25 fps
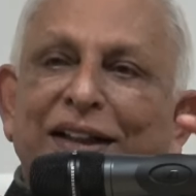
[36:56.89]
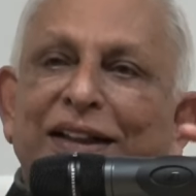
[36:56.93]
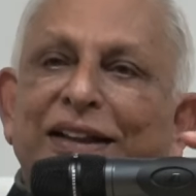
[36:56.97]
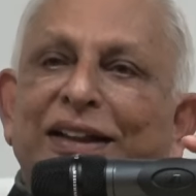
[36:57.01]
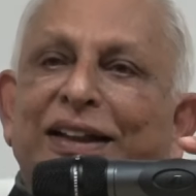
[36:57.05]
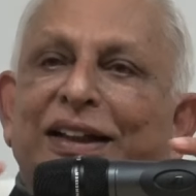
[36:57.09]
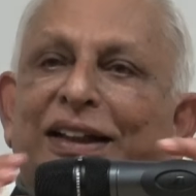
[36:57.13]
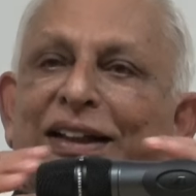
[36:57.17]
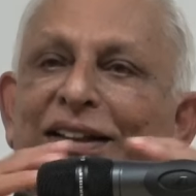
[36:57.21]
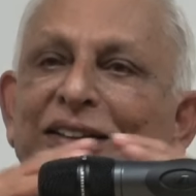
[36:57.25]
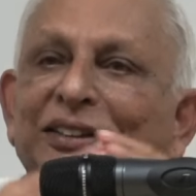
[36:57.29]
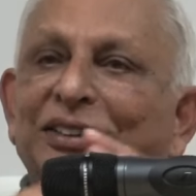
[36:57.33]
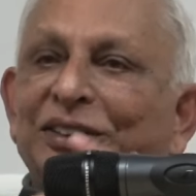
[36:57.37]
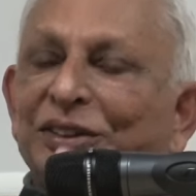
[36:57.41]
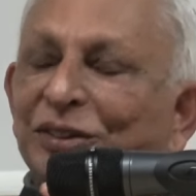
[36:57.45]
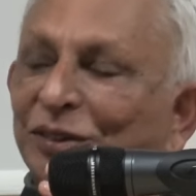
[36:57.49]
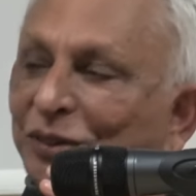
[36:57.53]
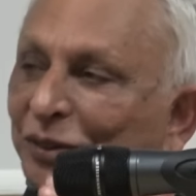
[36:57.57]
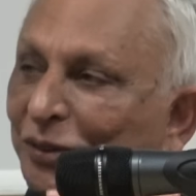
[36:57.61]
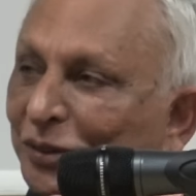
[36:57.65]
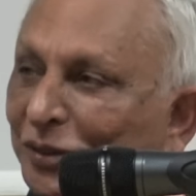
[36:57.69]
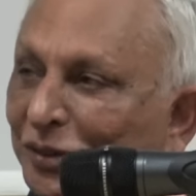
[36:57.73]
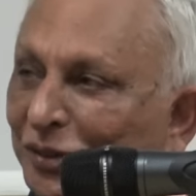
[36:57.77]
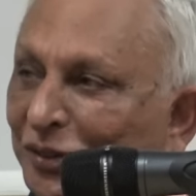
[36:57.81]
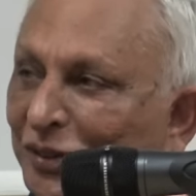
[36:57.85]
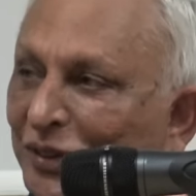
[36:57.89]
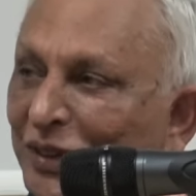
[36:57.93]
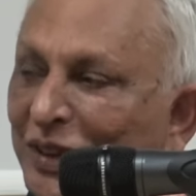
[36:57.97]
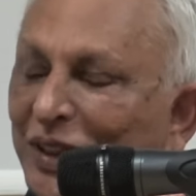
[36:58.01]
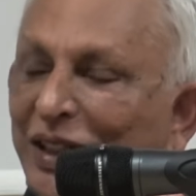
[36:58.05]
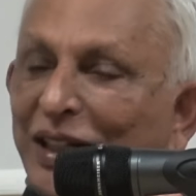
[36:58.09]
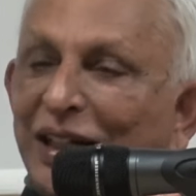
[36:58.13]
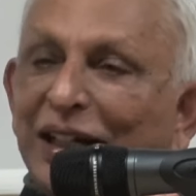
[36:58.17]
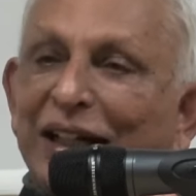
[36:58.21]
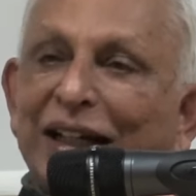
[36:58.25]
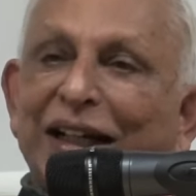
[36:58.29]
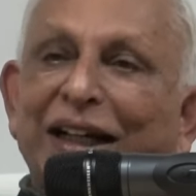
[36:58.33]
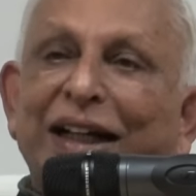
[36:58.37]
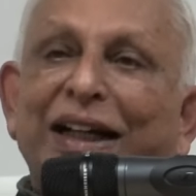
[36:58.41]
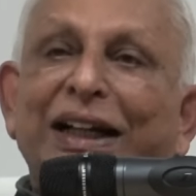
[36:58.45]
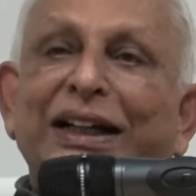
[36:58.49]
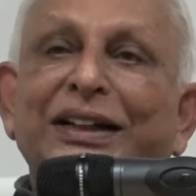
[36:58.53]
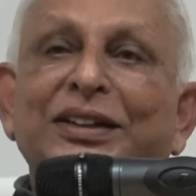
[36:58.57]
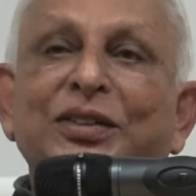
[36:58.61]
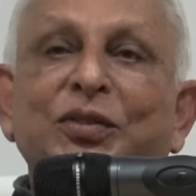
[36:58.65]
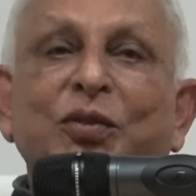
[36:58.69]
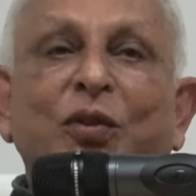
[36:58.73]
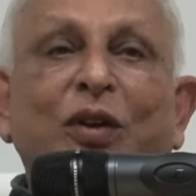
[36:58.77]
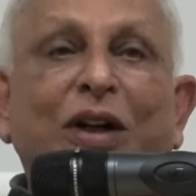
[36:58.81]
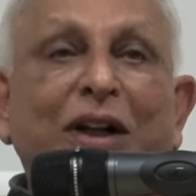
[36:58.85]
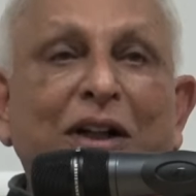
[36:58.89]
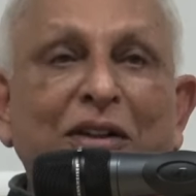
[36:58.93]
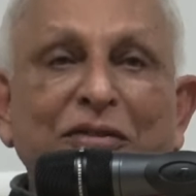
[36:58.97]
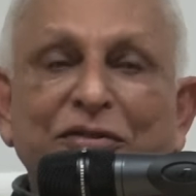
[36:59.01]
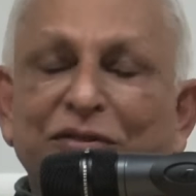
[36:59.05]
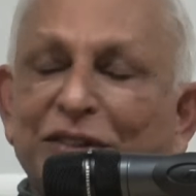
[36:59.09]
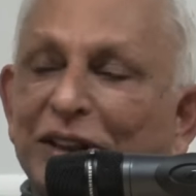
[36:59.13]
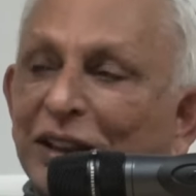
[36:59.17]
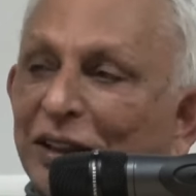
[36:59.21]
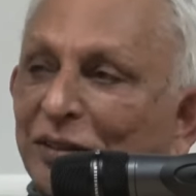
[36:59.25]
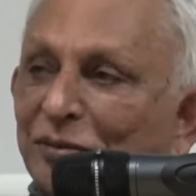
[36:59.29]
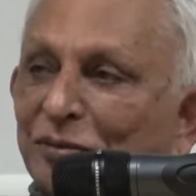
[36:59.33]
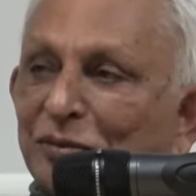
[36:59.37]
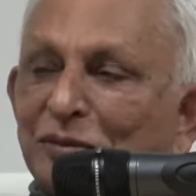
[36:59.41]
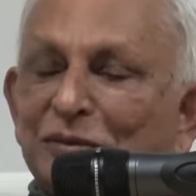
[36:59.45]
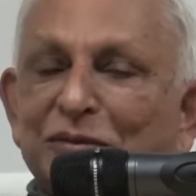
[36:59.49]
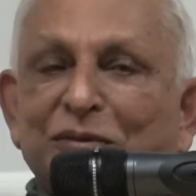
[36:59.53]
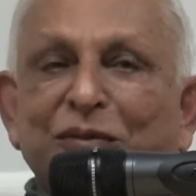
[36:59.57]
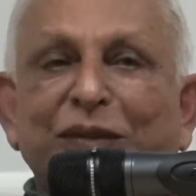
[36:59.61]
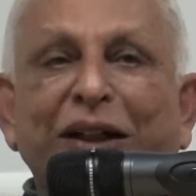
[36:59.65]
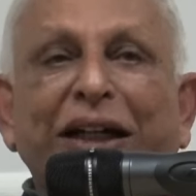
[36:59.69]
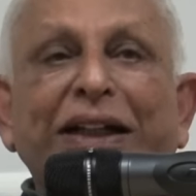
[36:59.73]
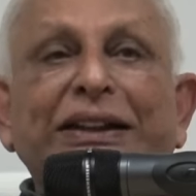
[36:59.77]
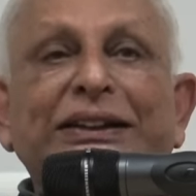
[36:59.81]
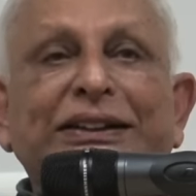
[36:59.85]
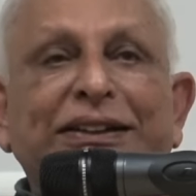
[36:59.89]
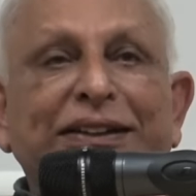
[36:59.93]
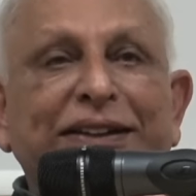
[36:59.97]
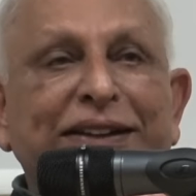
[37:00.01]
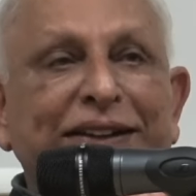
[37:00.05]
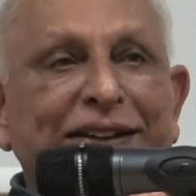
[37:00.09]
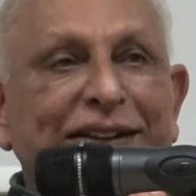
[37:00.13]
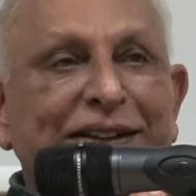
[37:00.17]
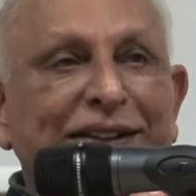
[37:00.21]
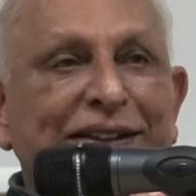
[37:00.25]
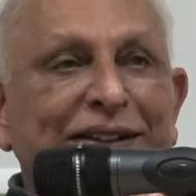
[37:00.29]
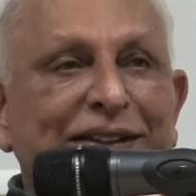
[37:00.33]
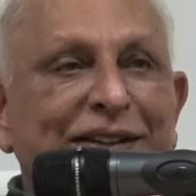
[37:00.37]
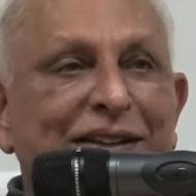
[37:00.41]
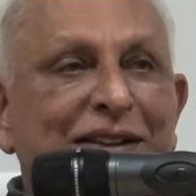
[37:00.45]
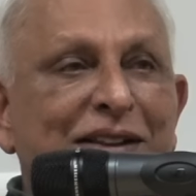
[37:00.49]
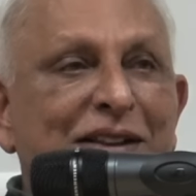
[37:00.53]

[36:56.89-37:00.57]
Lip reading: He had two. And one of them, Maitri,